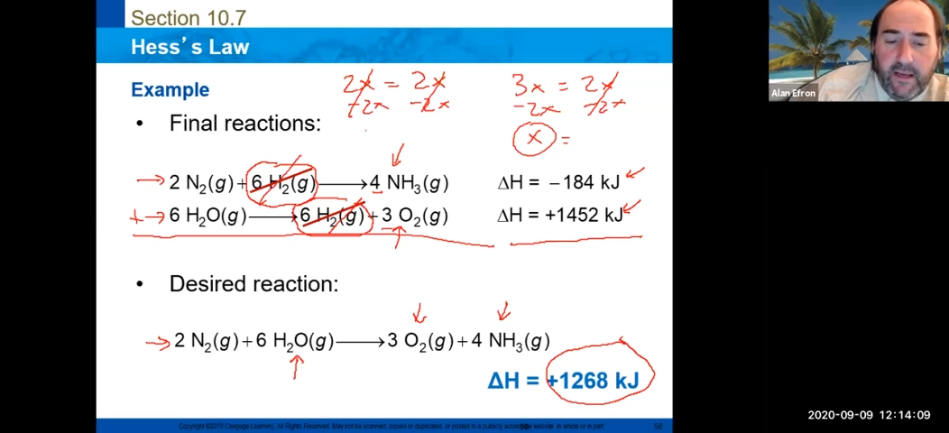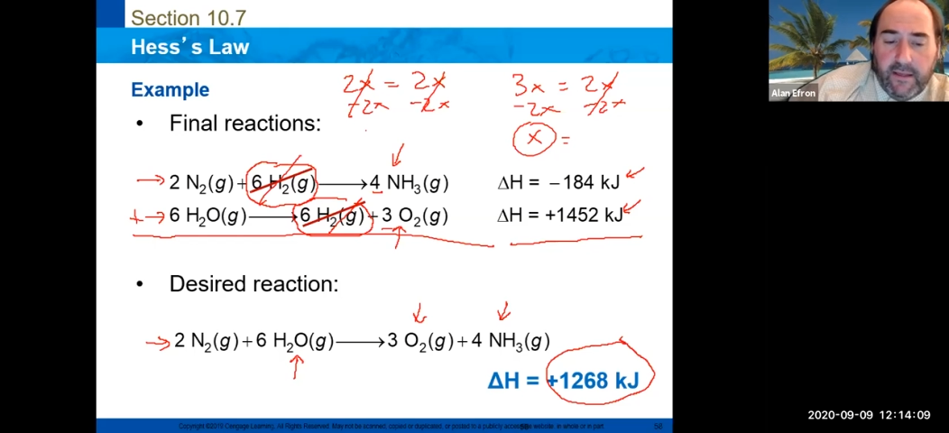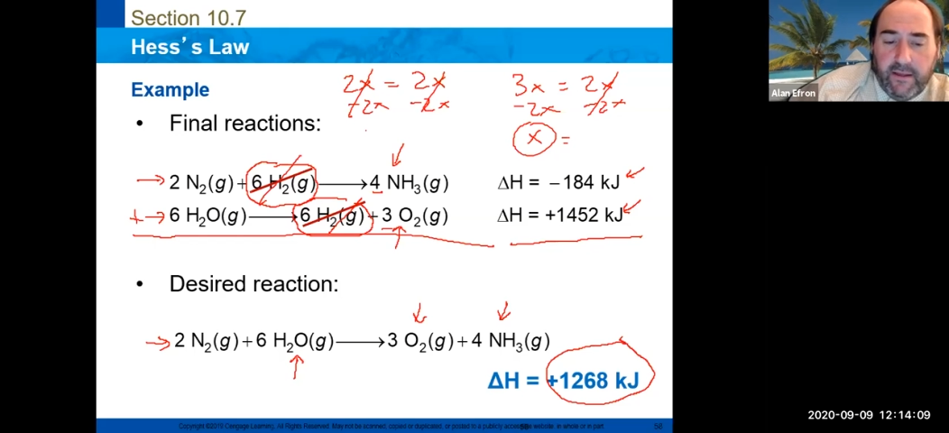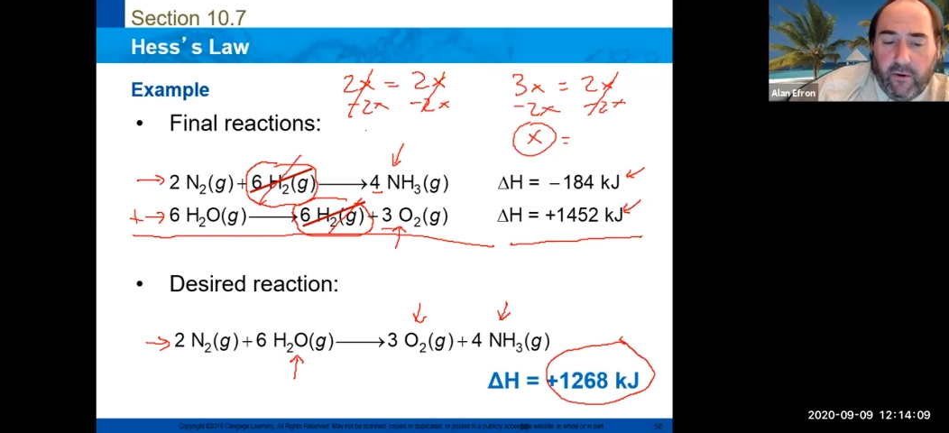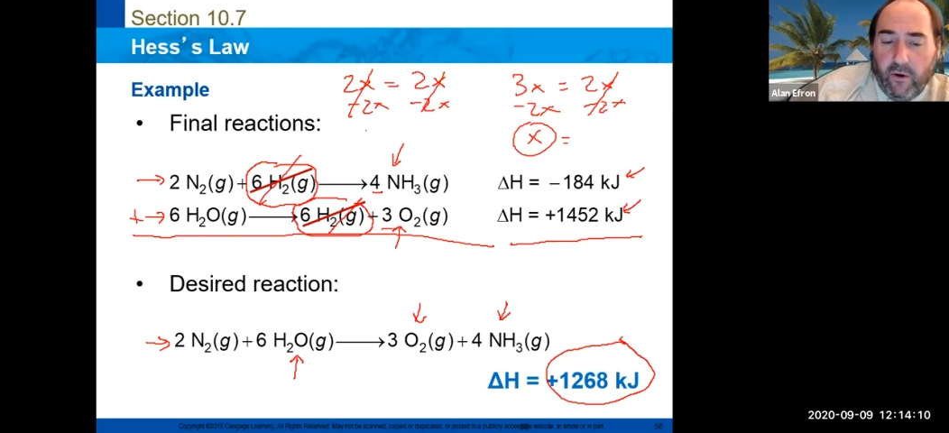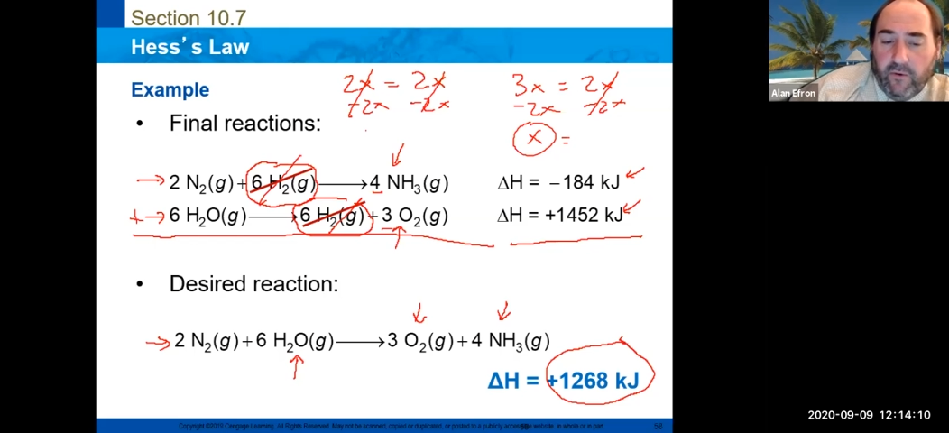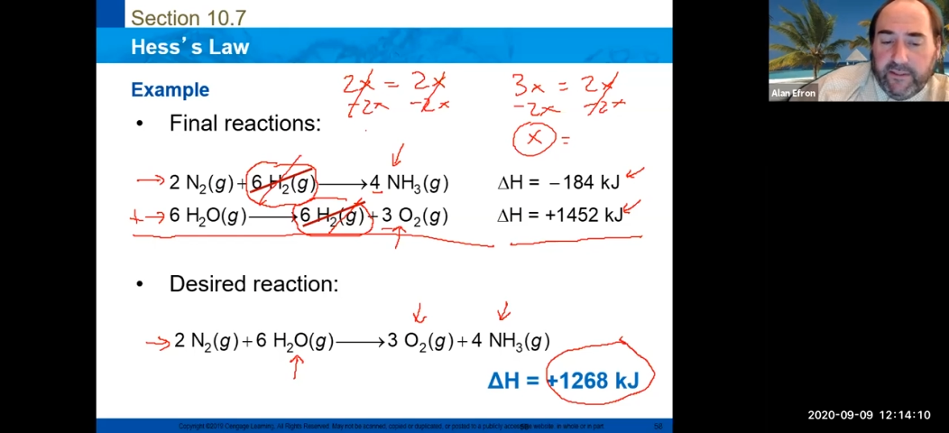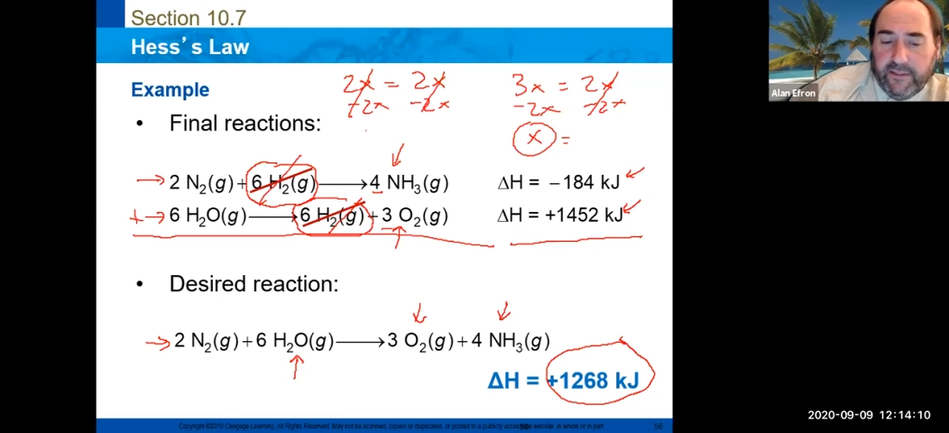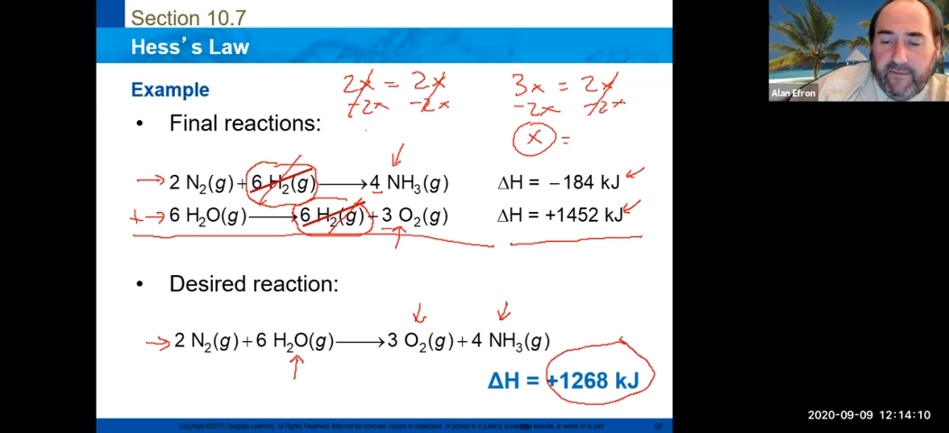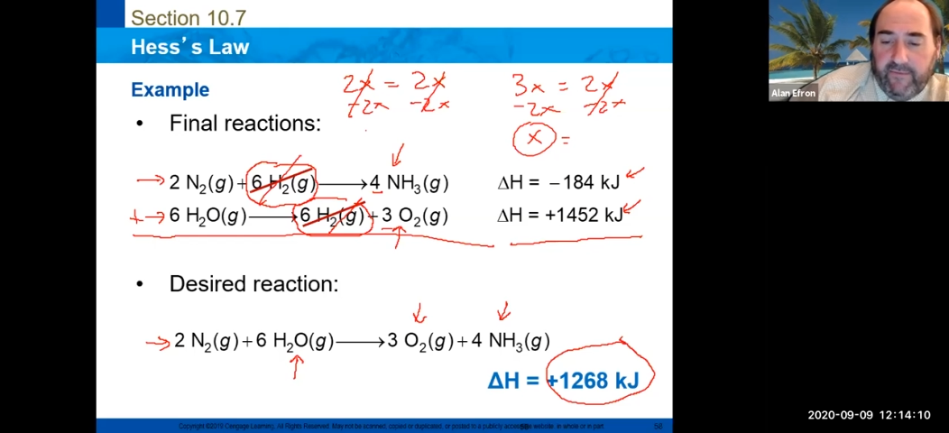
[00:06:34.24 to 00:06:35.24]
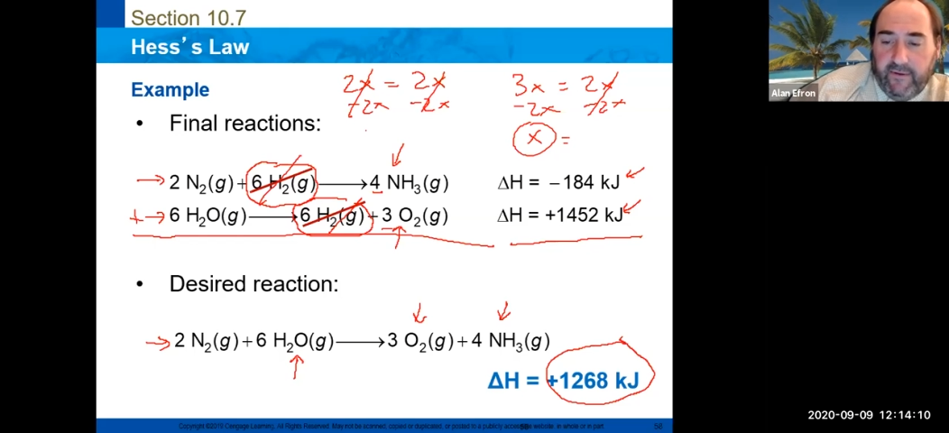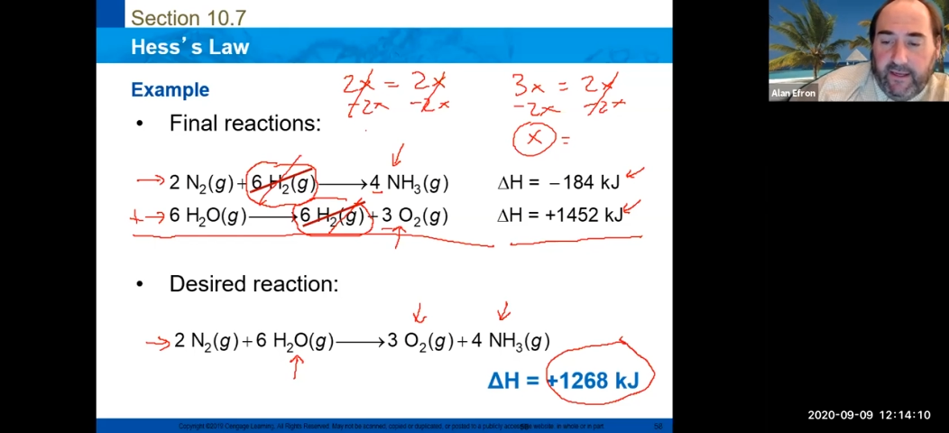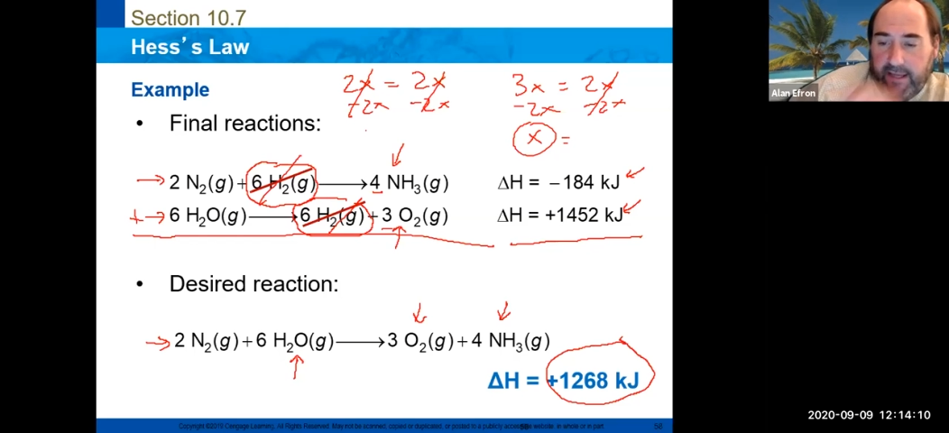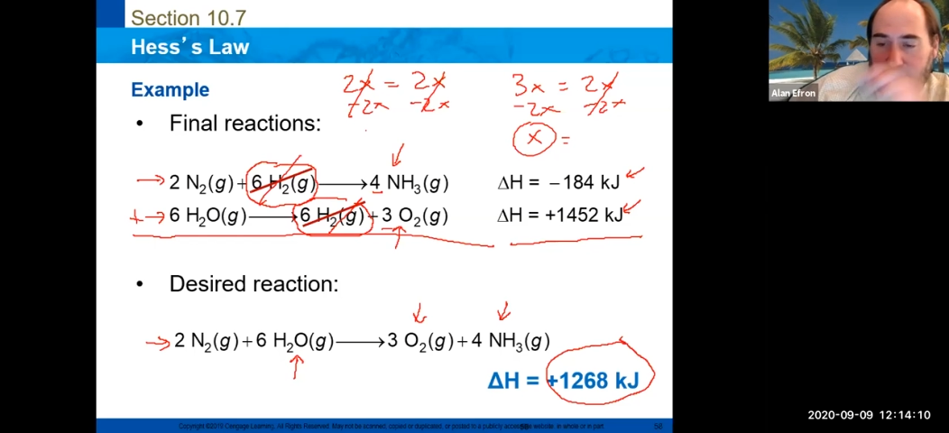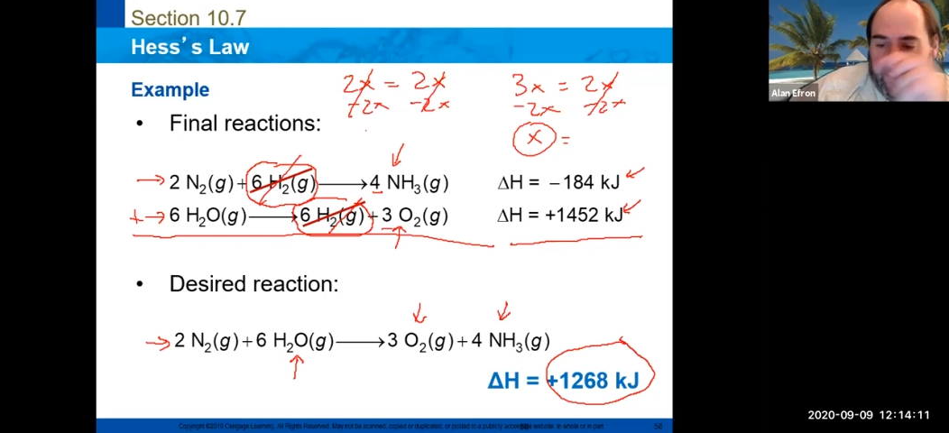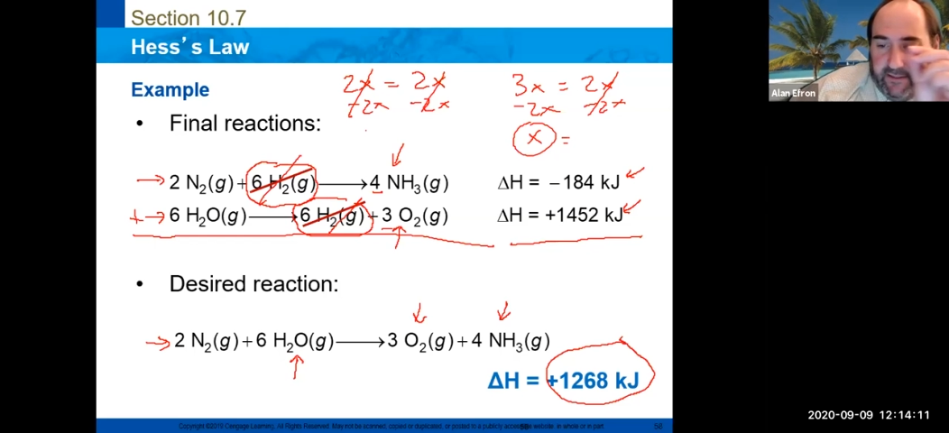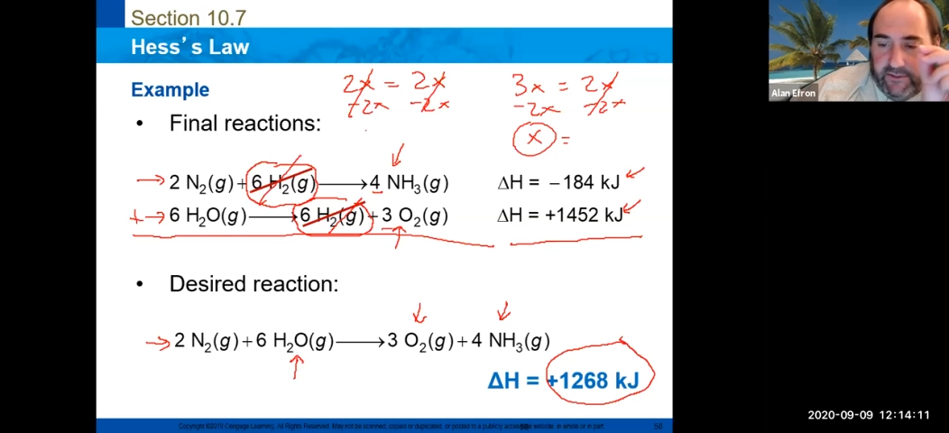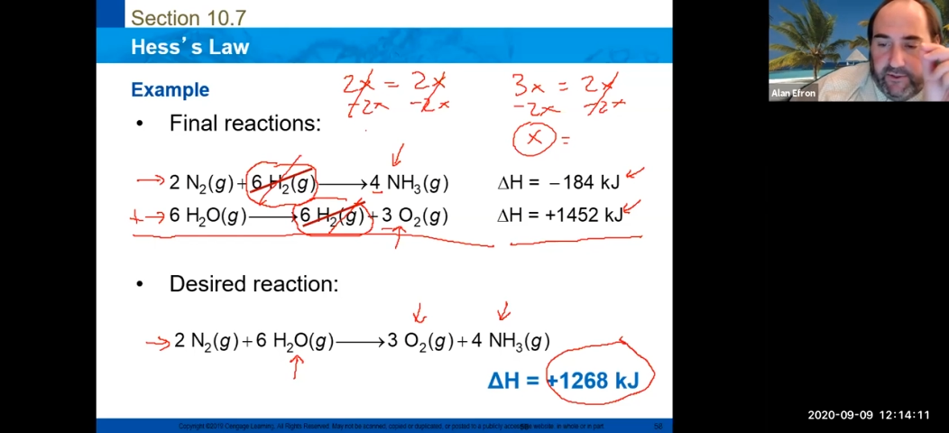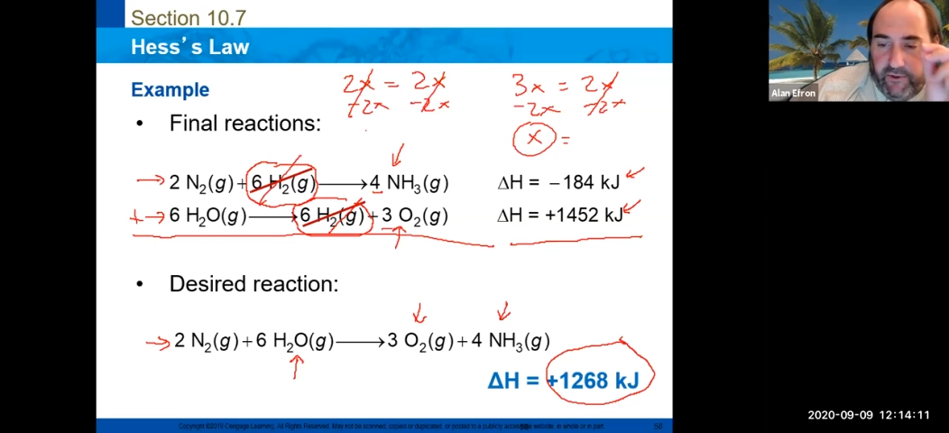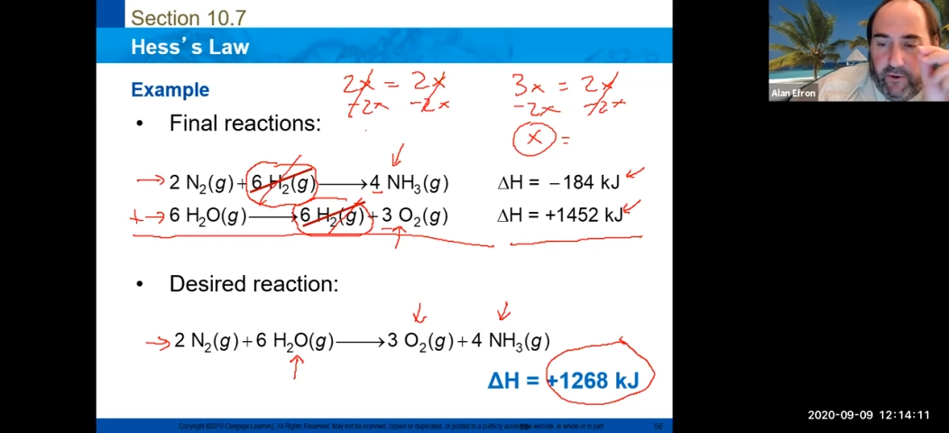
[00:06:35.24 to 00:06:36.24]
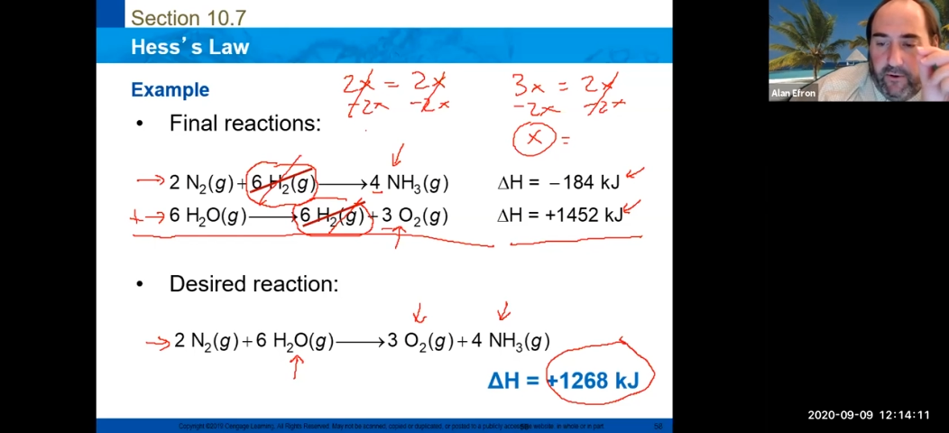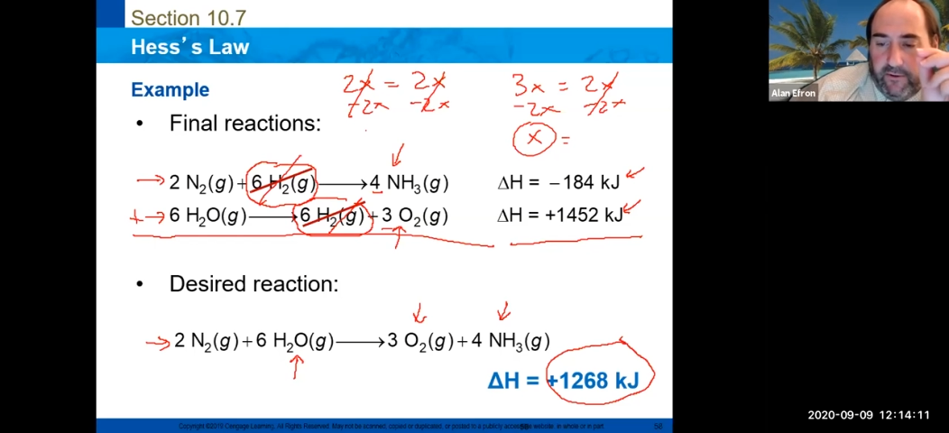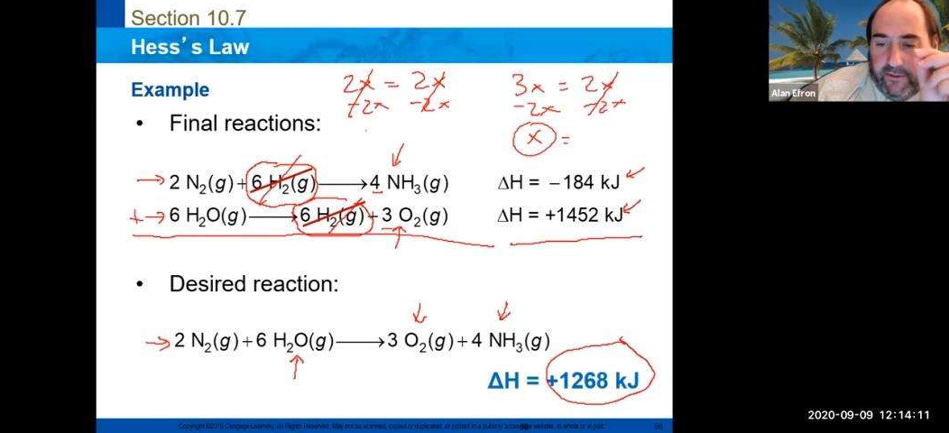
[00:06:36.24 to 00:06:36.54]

They'll always give you like, hey, this is your goal.